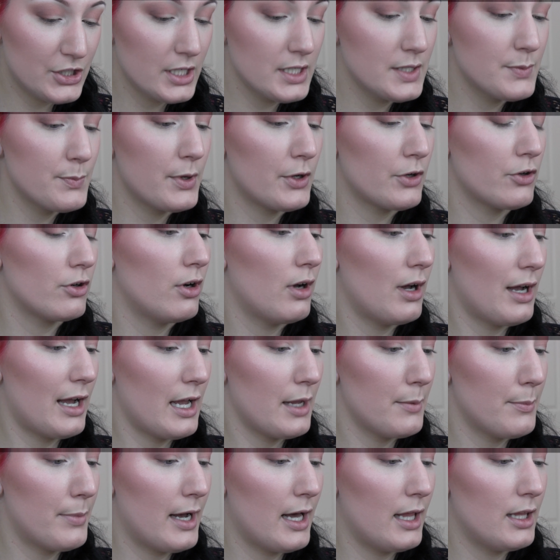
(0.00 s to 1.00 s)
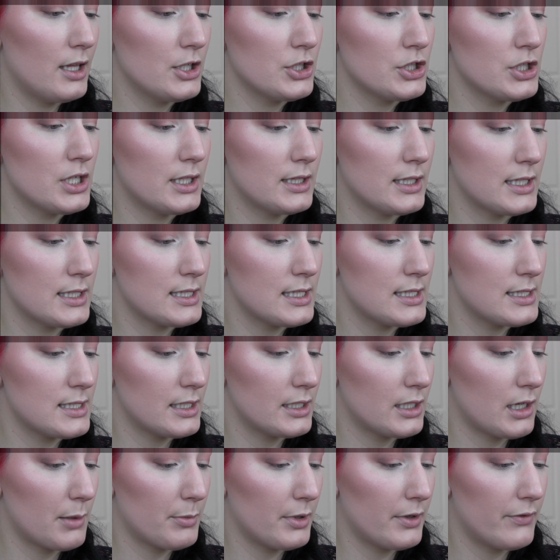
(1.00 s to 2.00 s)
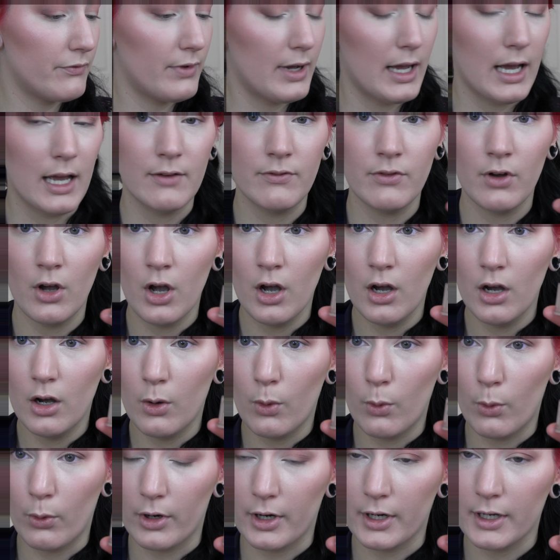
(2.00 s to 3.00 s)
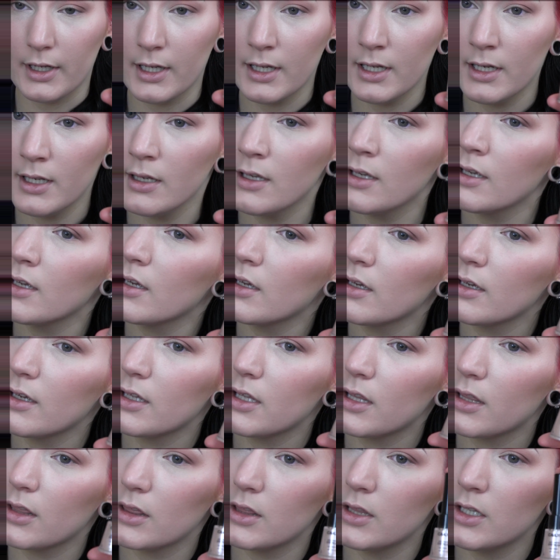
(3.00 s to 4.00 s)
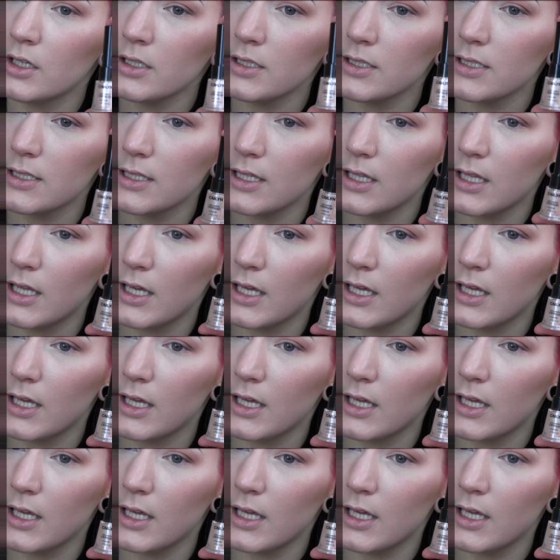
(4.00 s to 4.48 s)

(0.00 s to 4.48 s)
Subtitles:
Just Mineral Eye Polish, and this is in number 5, Orchid. Looks